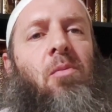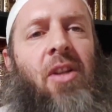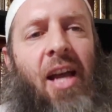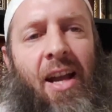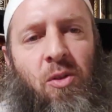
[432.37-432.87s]

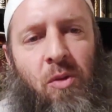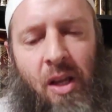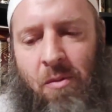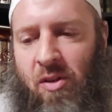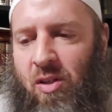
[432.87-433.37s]
But the actual
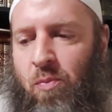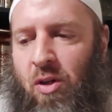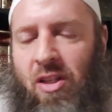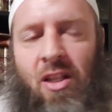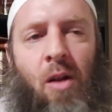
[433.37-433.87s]
name of this
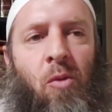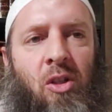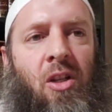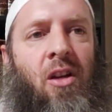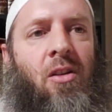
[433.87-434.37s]
book is
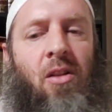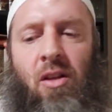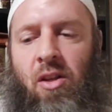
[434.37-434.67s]
Al-Mukhtar